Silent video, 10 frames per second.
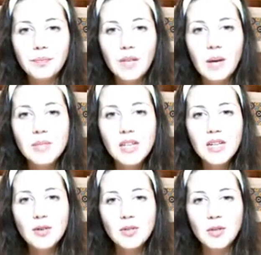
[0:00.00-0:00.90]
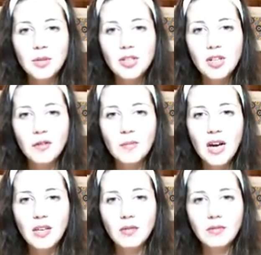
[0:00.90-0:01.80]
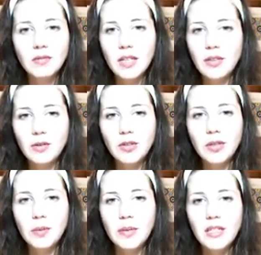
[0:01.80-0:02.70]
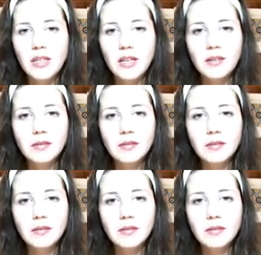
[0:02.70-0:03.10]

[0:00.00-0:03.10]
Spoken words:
I'm sending you so much love, Marion, and you're doing amazing.